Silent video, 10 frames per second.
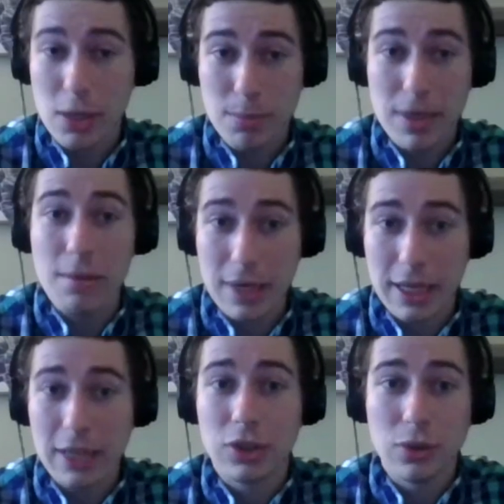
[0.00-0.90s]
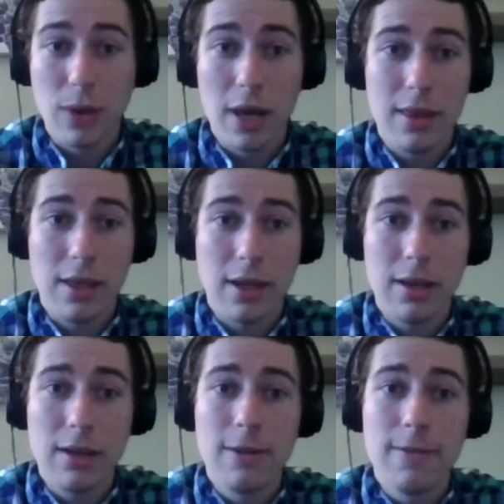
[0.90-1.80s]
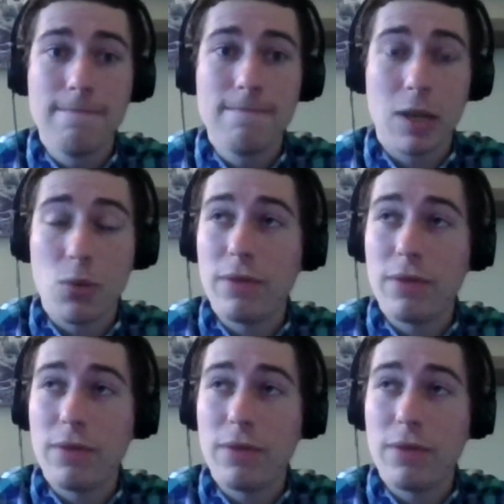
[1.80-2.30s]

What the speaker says: to be a big issue, I think, and